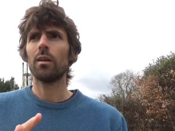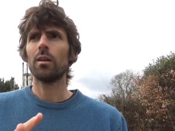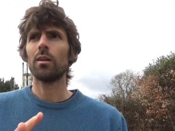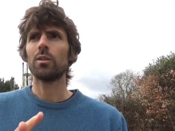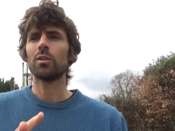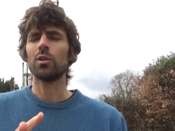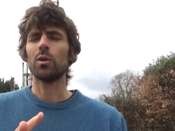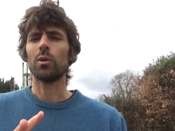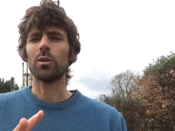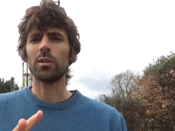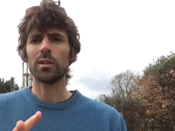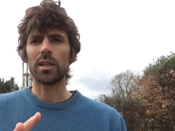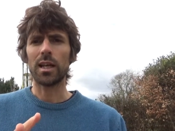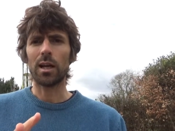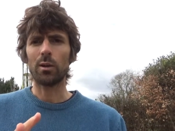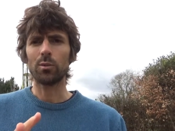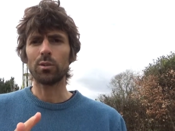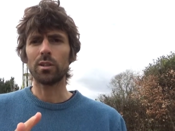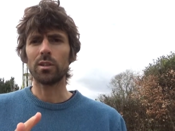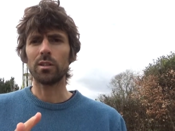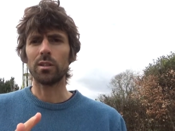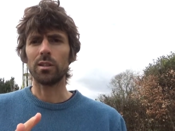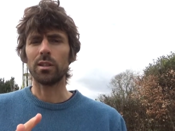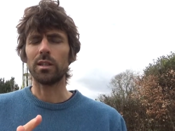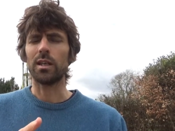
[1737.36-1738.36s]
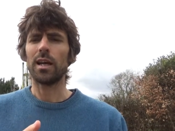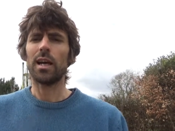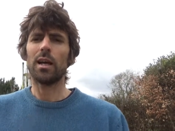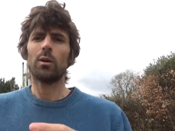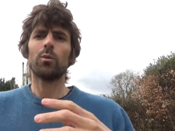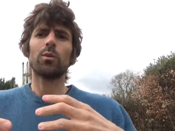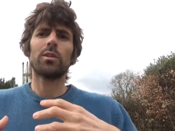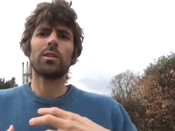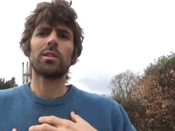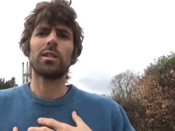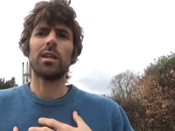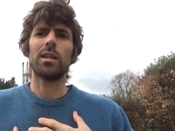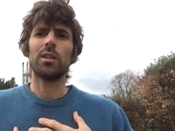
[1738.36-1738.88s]
So undoubtedly, I
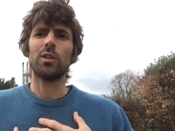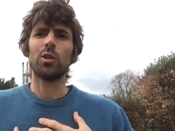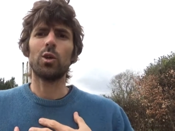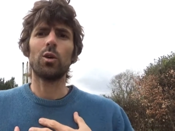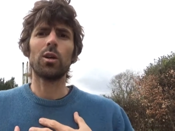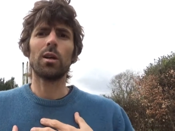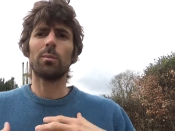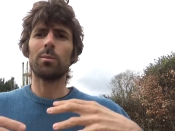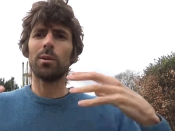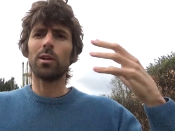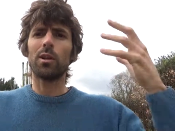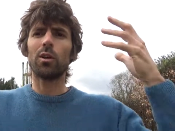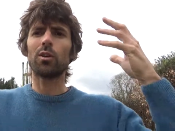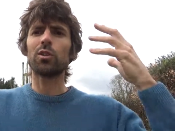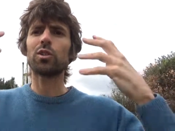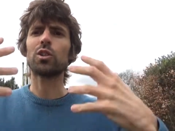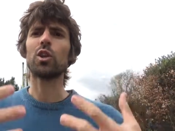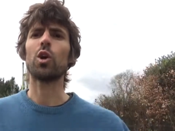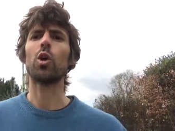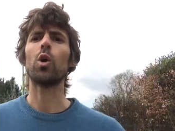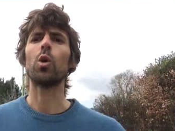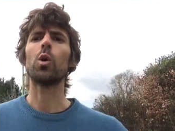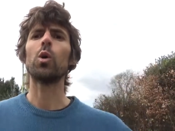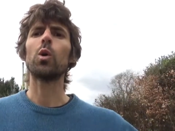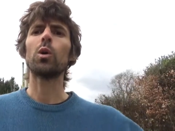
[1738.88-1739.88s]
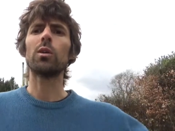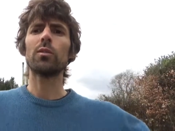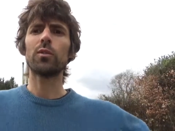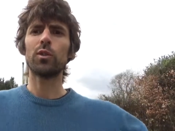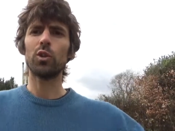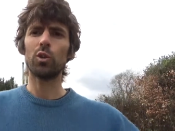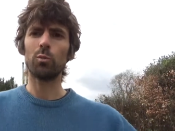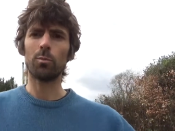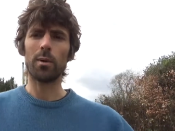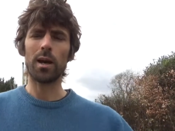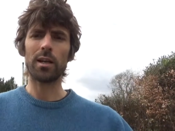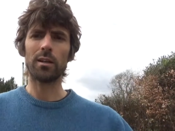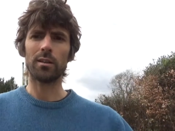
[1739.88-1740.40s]
would say yoga belongs to all of
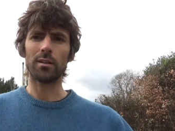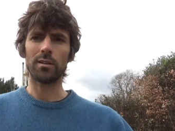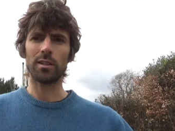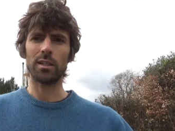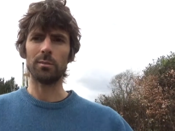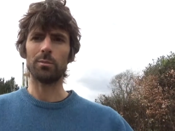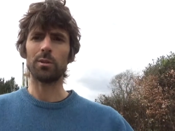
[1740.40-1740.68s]
humanity